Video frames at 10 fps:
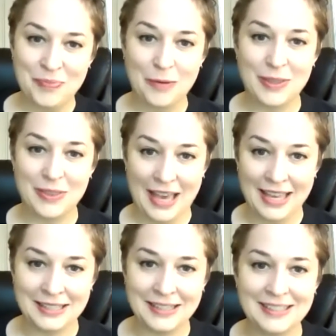And with
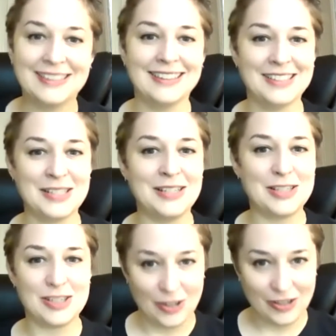that, let's
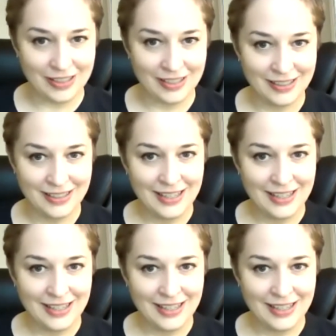get started.